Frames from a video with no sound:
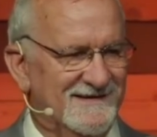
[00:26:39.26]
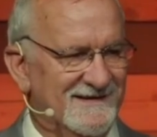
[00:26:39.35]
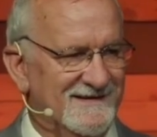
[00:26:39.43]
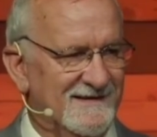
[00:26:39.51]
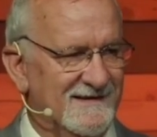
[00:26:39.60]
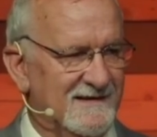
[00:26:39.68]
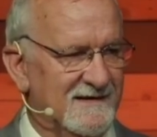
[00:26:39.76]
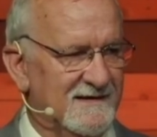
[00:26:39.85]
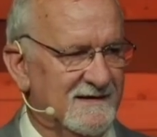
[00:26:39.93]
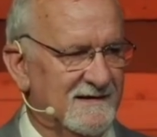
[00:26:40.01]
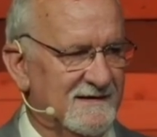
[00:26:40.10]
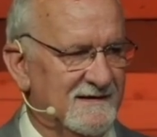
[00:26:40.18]

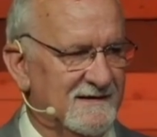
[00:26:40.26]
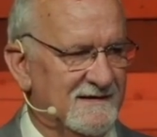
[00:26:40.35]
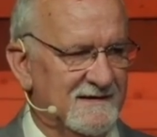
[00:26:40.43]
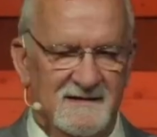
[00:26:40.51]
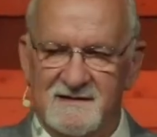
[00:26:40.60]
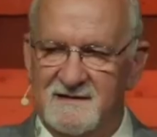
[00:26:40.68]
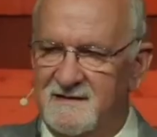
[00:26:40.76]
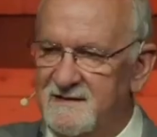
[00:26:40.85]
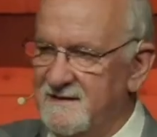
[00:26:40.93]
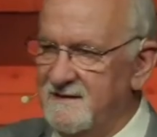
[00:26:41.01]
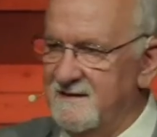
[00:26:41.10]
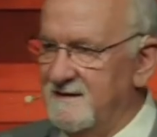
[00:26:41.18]

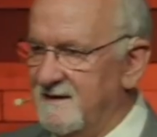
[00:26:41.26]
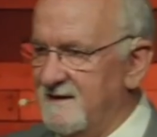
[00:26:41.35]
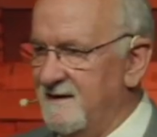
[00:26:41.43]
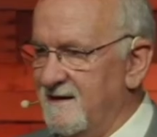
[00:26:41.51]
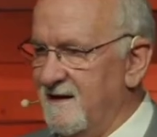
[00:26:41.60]
No one is speaking in this clip.